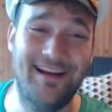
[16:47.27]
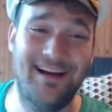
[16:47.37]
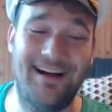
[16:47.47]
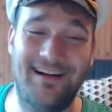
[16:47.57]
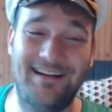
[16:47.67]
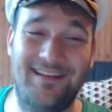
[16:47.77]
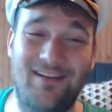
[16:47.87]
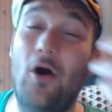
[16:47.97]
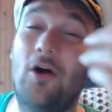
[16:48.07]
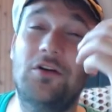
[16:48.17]
it's
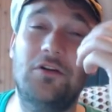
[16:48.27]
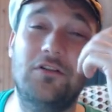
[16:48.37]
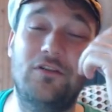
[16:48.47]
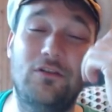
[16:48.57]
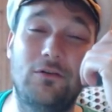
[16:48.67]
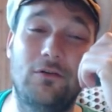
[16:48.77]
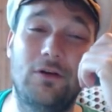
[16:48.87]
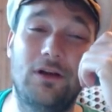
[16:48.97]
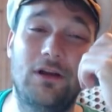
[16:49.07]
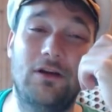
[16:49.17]
harder to
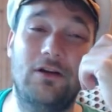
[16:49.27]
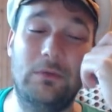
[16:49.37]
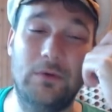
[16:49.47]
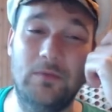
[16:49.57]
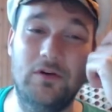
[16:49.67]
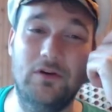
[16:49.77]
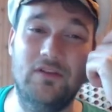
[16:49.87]
remove.